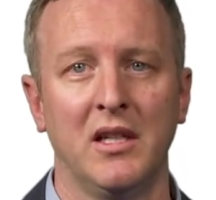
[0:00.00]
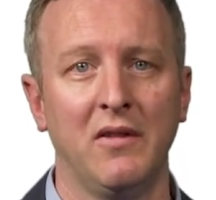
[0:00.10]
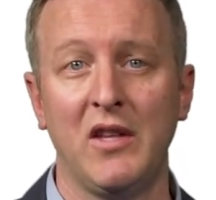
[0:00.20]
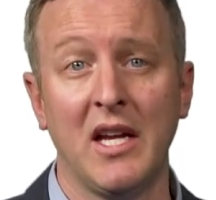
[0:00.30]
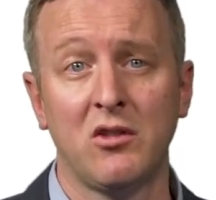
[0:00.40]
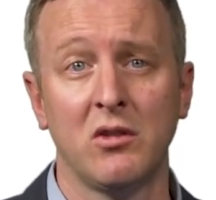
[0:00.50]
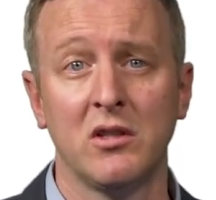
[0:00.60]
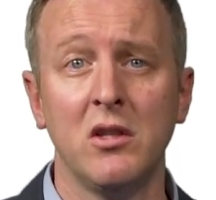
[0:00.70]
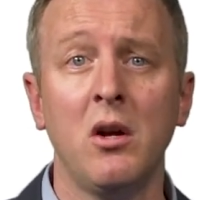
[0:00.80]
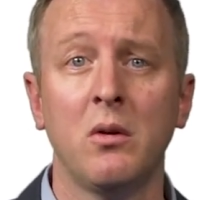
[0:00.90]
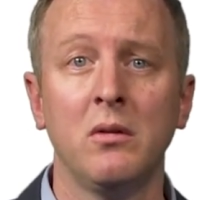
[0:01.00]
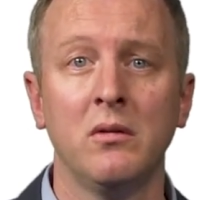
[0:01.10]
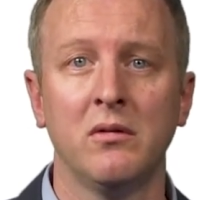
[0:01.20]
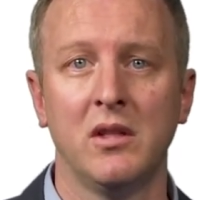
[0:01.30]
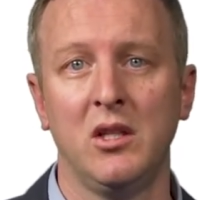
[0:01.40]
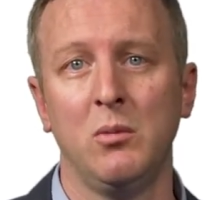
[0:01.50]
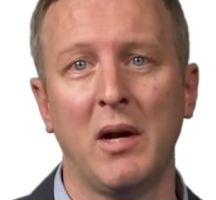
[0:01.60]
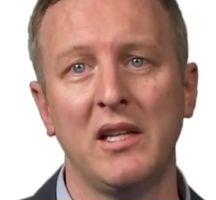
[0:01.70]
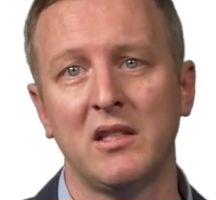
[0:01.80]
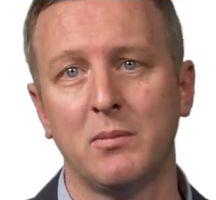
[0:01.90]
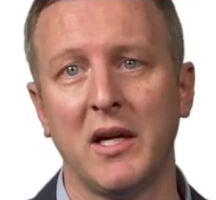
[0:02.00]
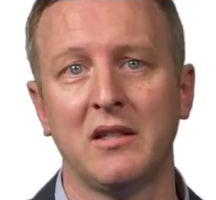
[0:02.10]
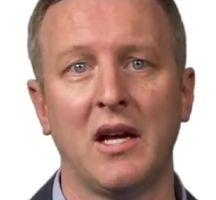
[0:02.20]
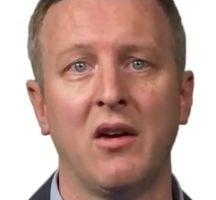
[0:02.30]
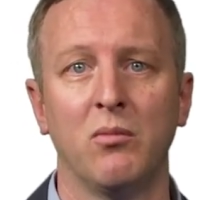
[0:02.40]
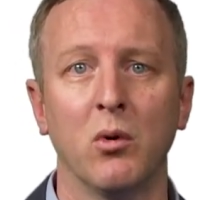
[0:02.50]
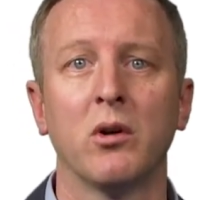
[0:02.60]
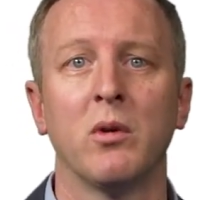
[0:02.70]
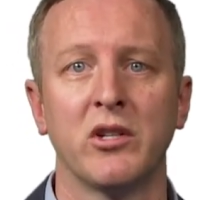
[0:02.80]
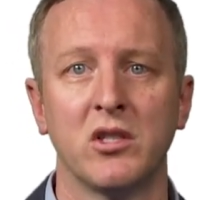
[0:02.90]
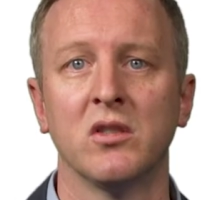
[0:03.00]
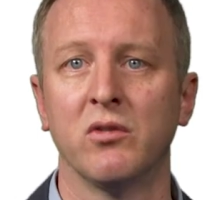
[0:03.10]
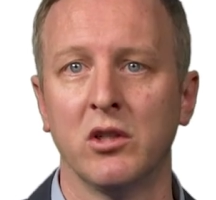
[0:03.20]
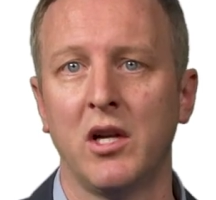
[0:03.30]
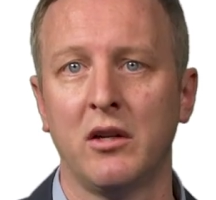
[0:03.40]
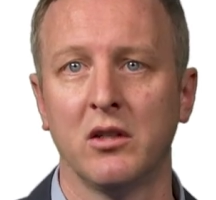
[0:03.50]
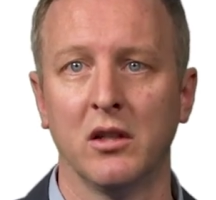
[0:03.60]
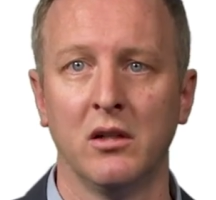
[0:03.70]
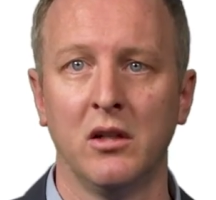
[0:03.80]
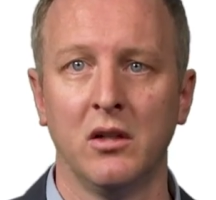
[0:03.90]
If the answer is no, then you might expect to have more questions for your doctor,